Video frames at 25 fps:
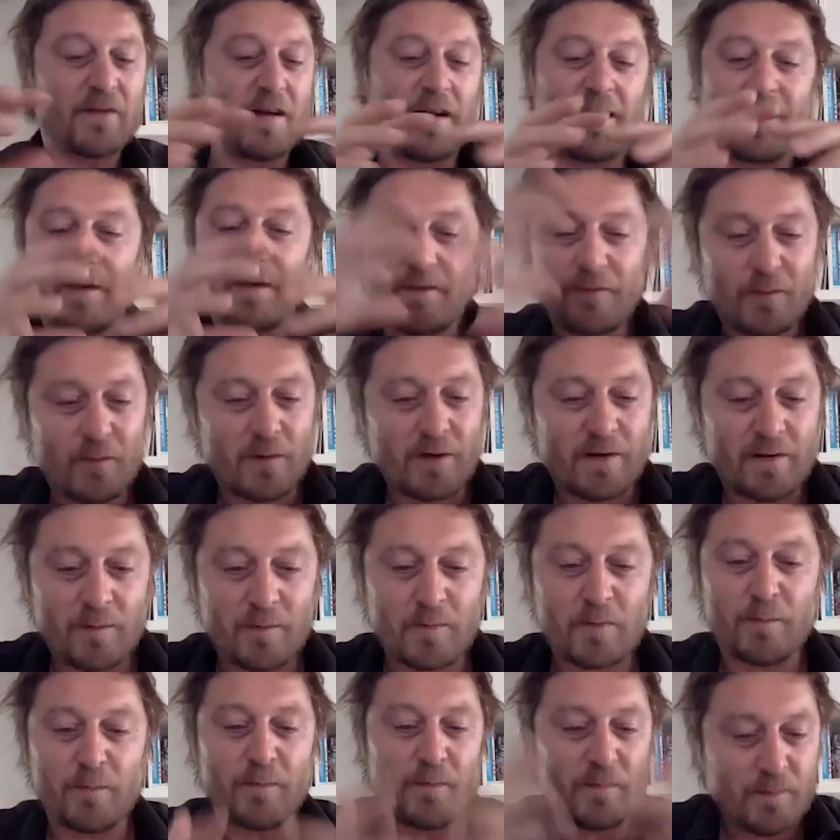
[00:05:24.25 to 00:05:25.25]
like for
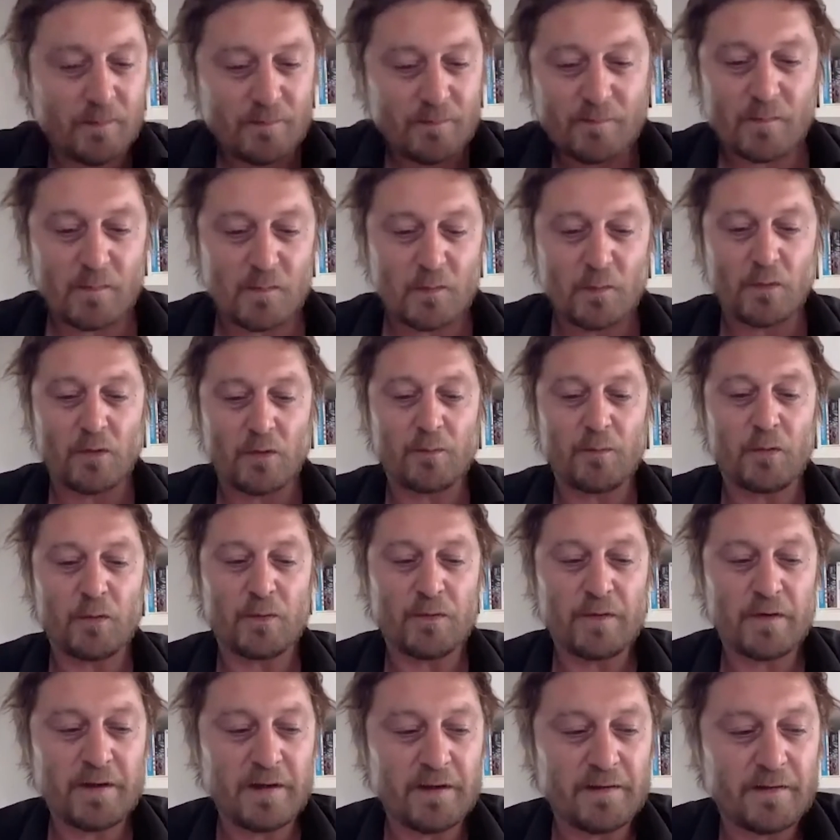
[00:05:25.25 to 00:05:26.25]
example New York
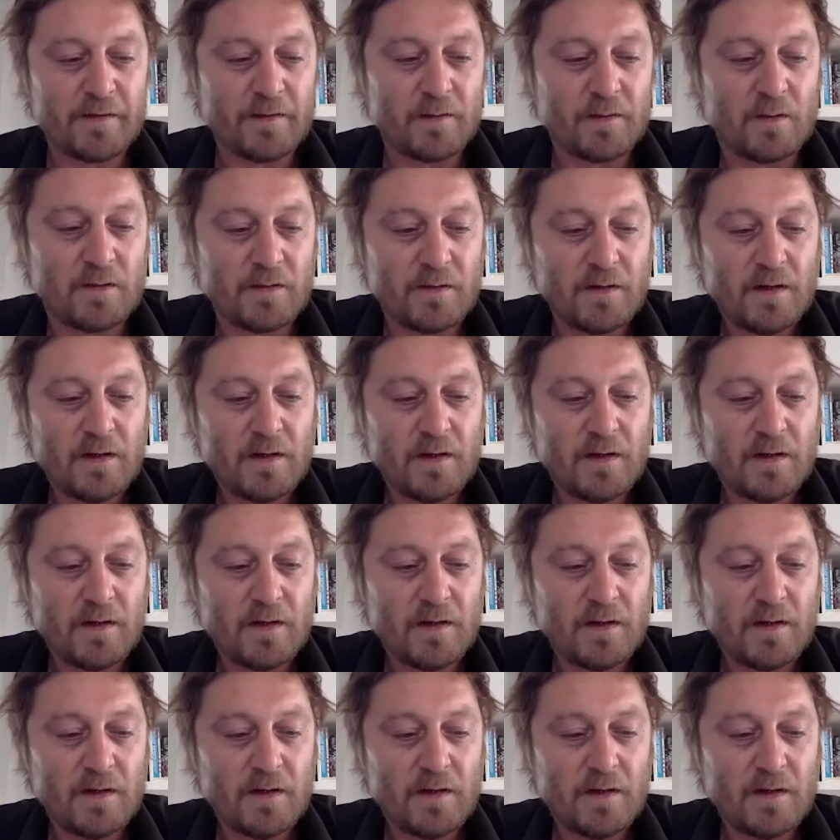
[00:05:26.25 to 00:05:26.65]
music and so on,